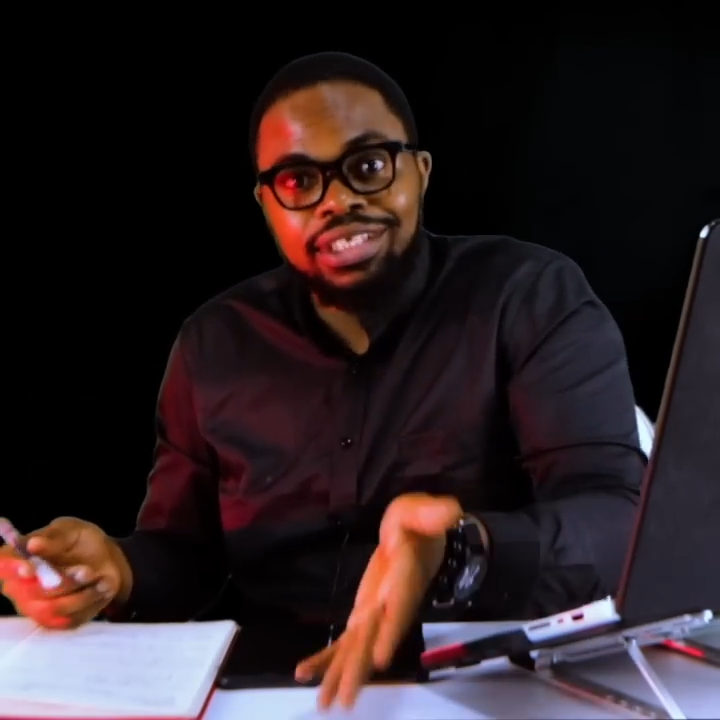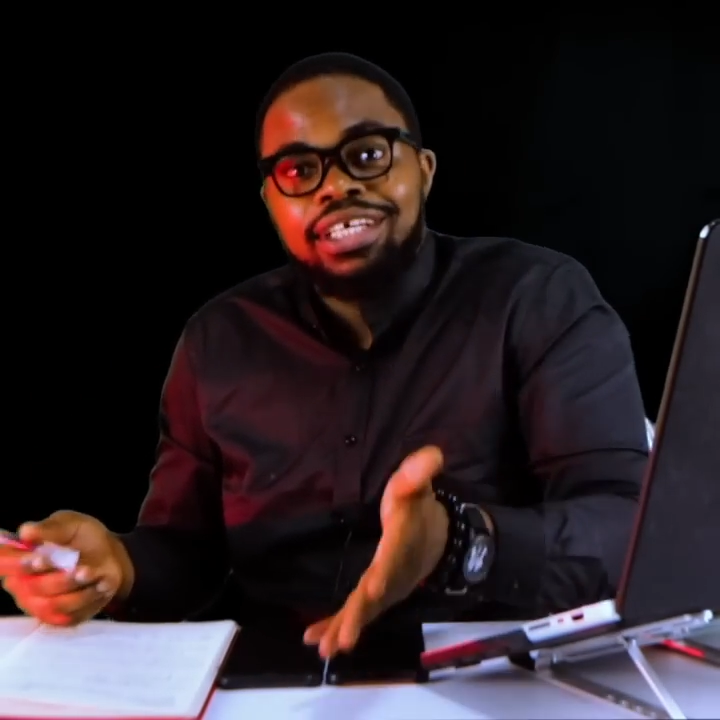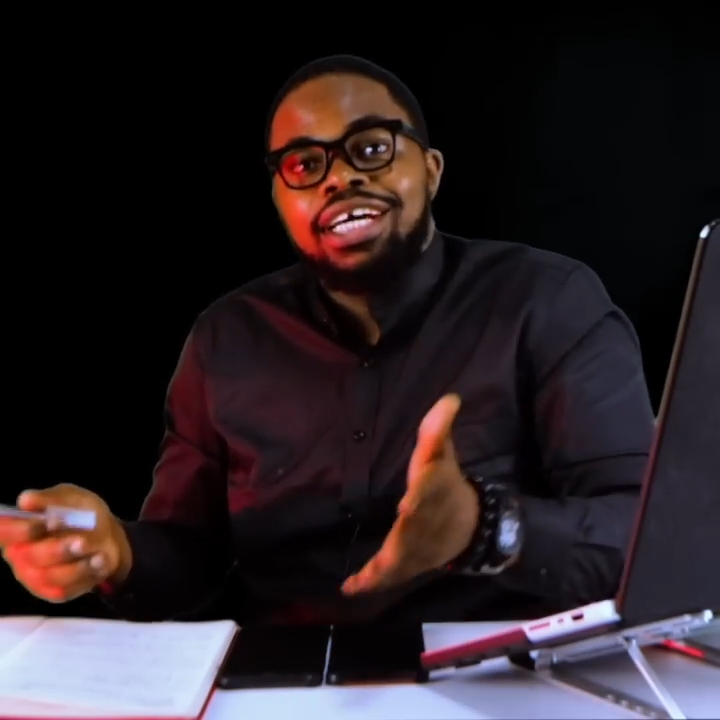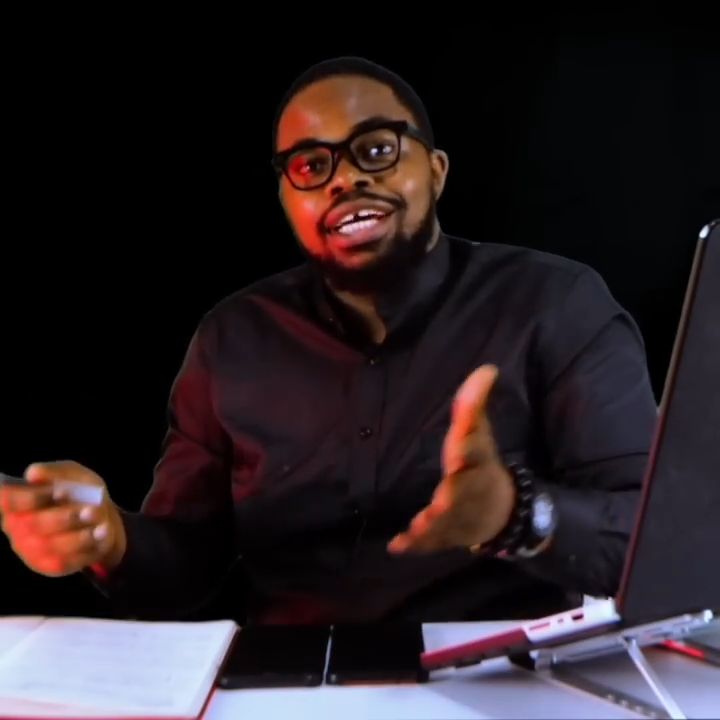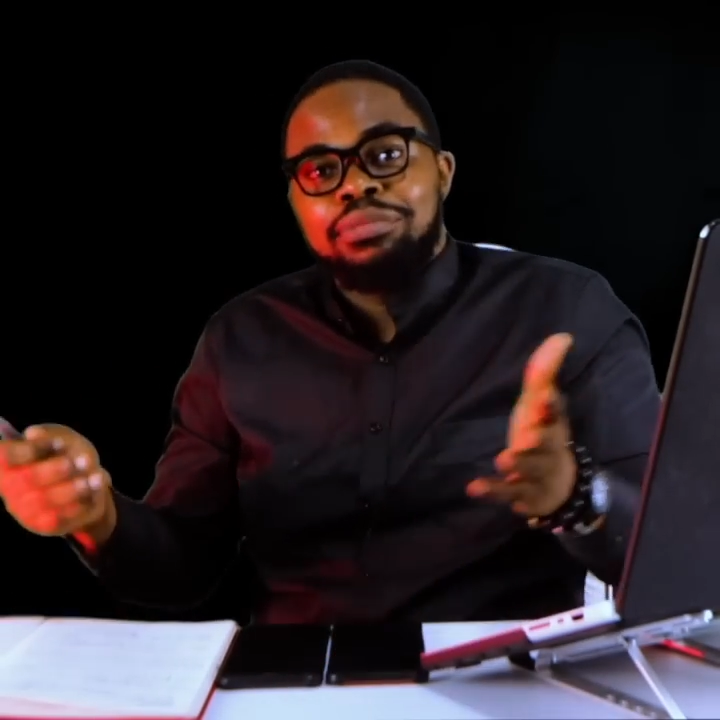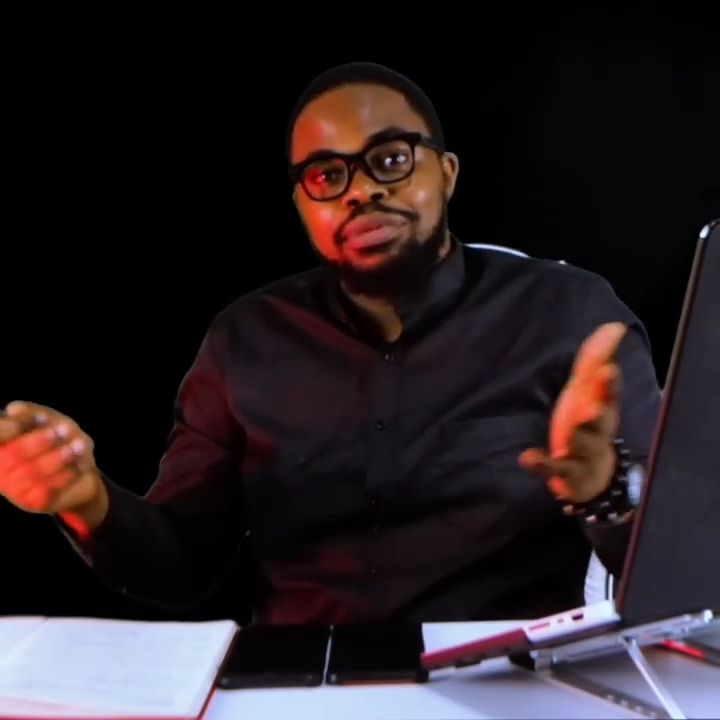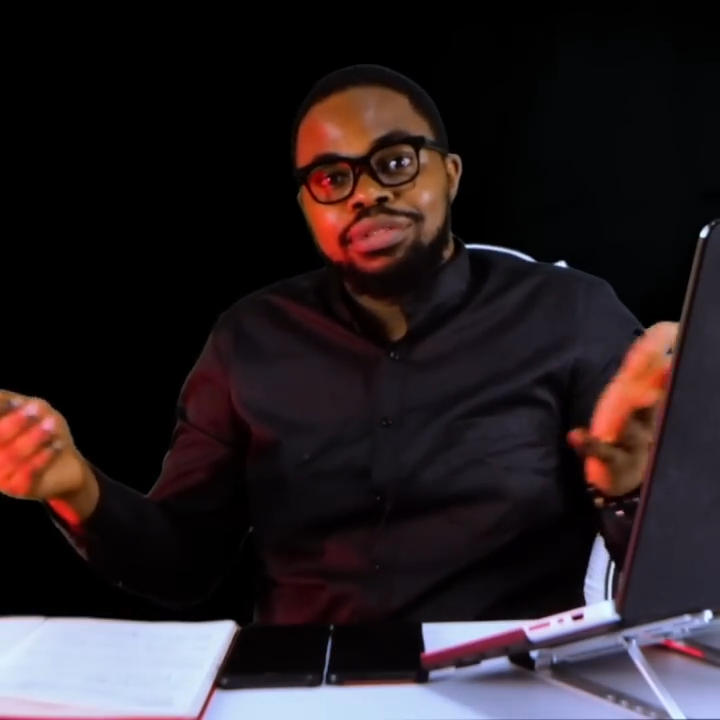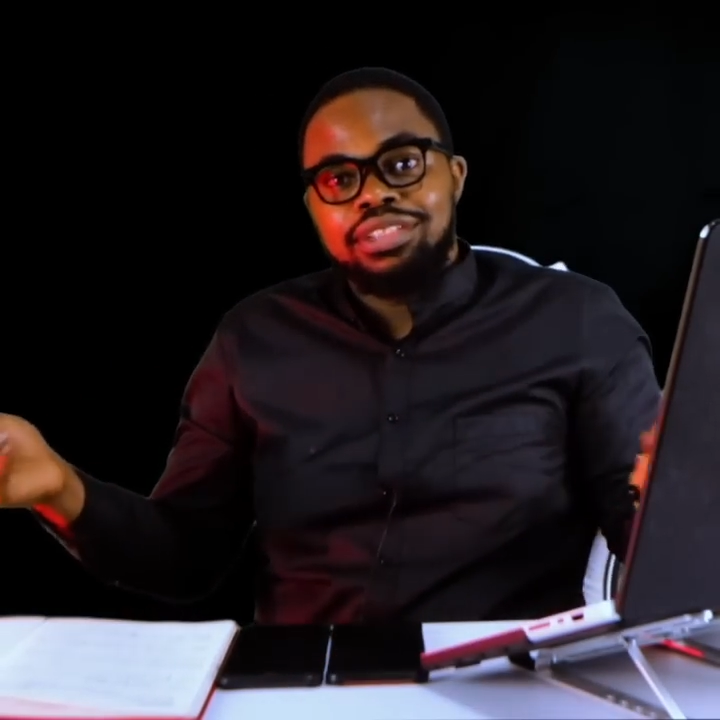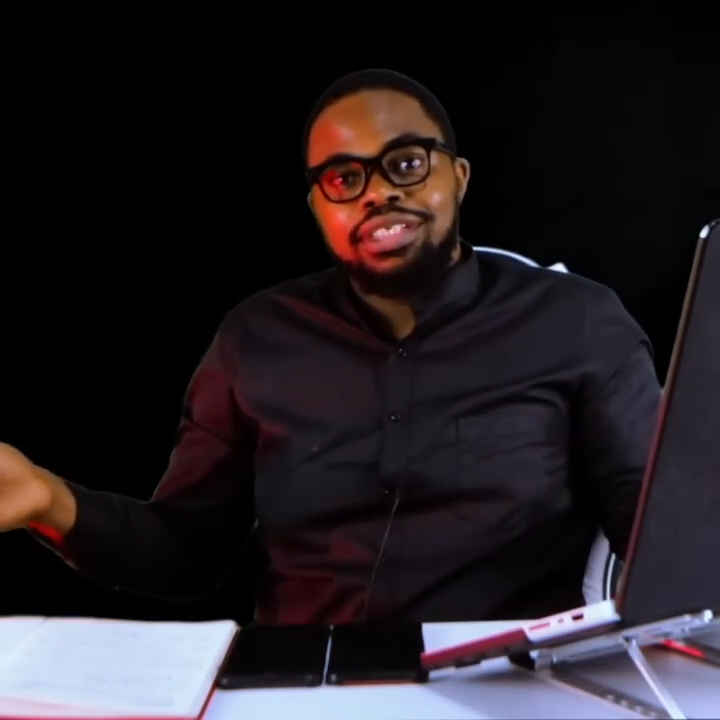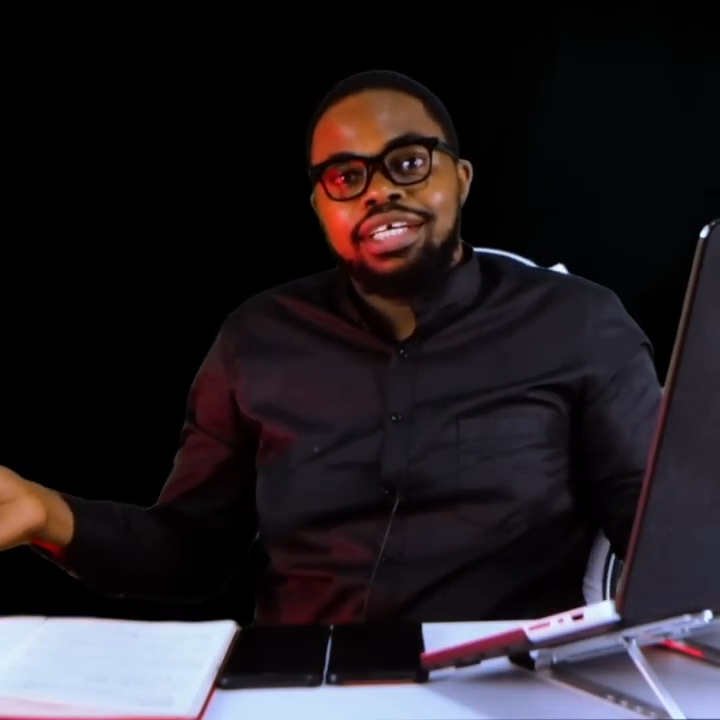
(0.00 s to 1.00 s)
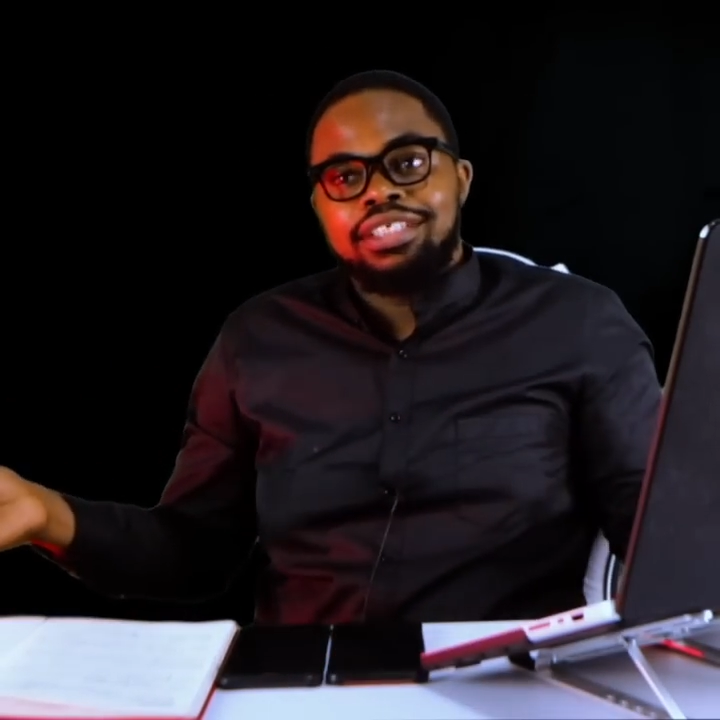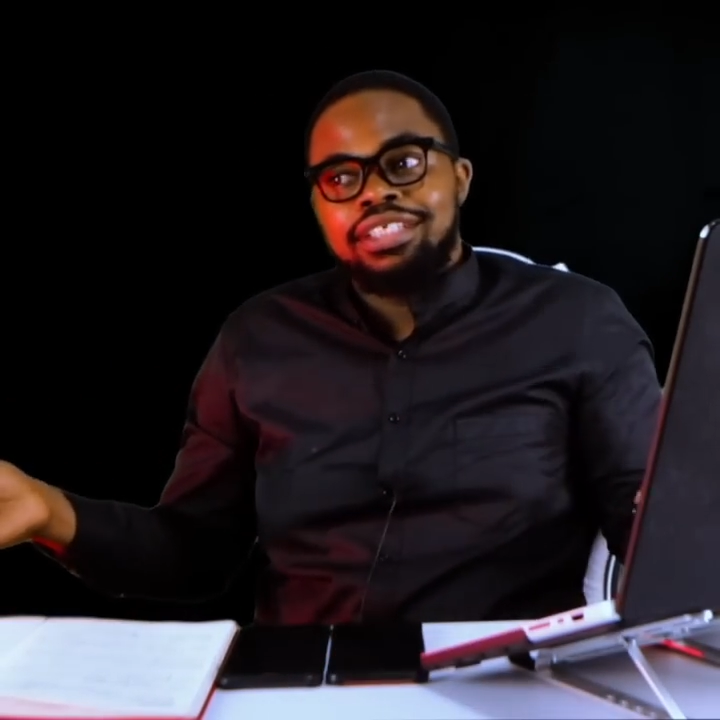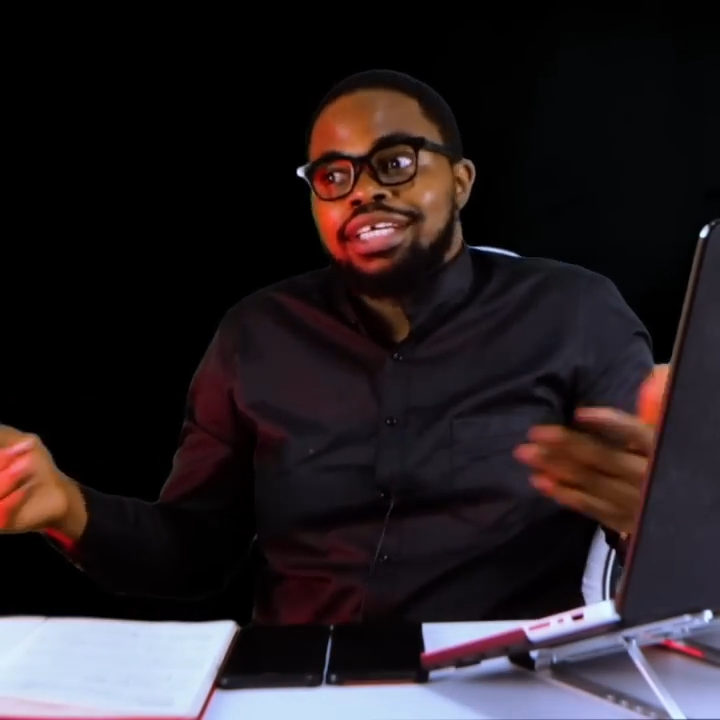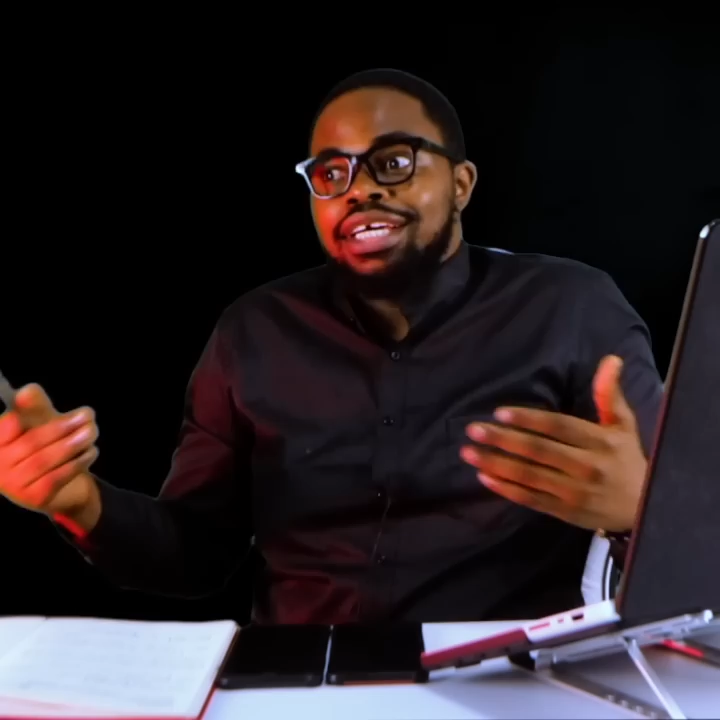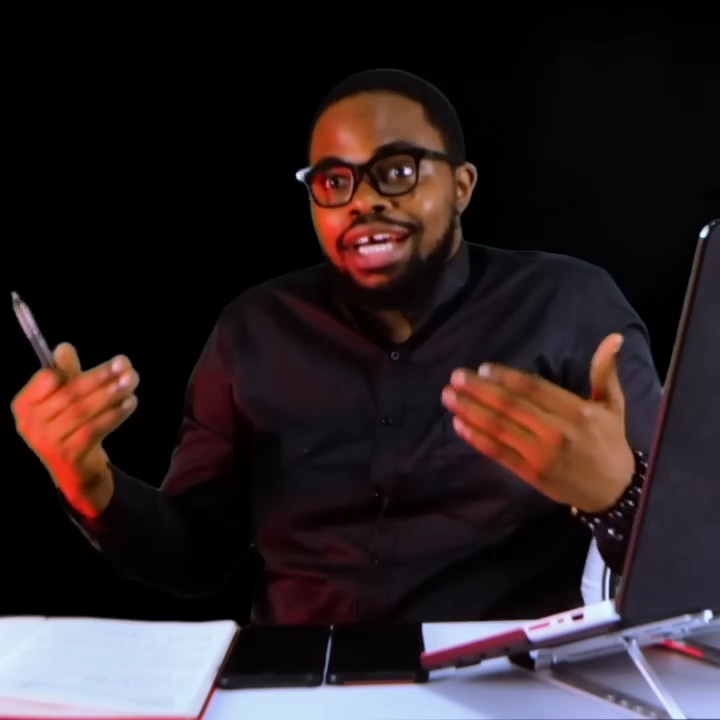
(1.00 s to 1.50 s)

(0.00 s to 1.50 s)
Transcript: saying I am criticizing.